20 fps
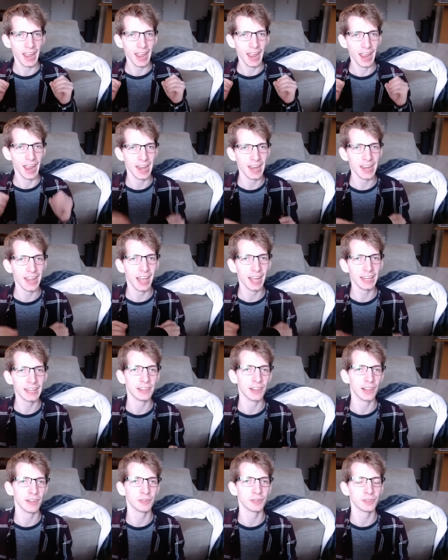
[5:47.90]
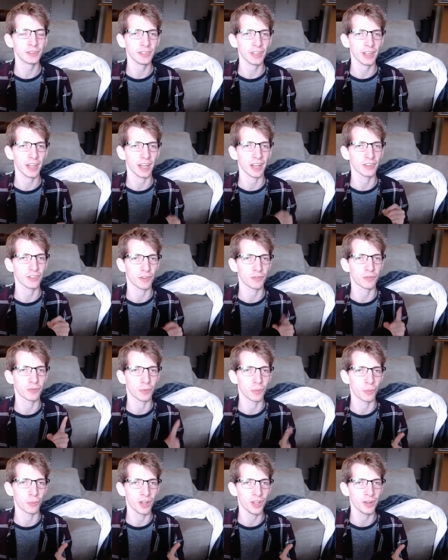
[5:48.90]
hate any level except for
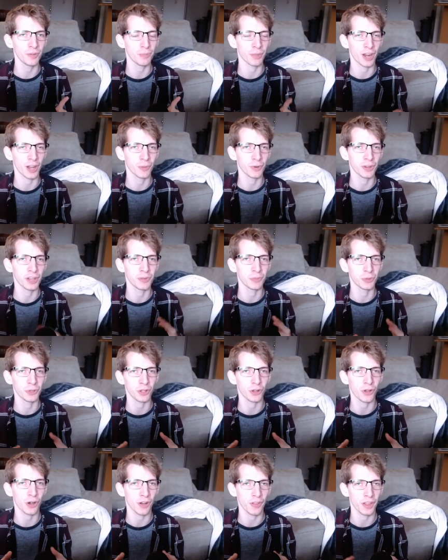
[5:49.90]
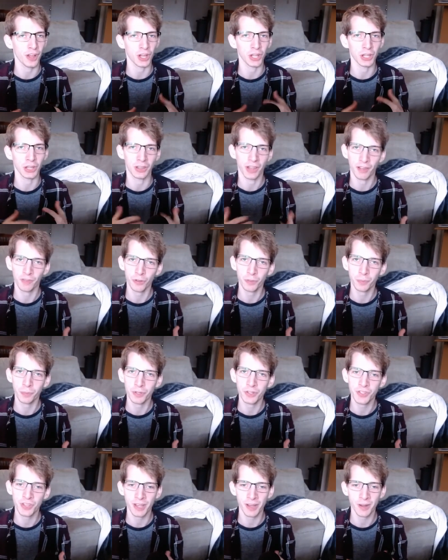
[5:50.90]
one, but I wouldn't even really call that a level per
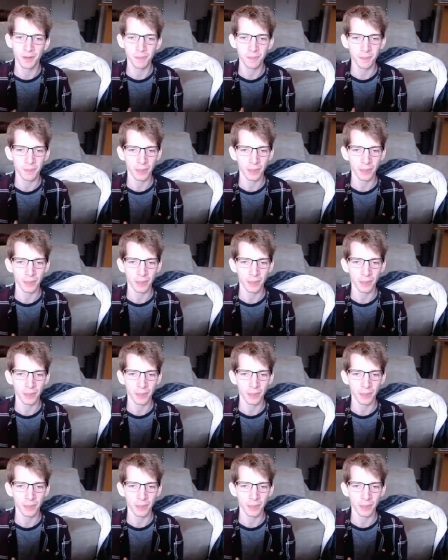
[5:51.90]
se.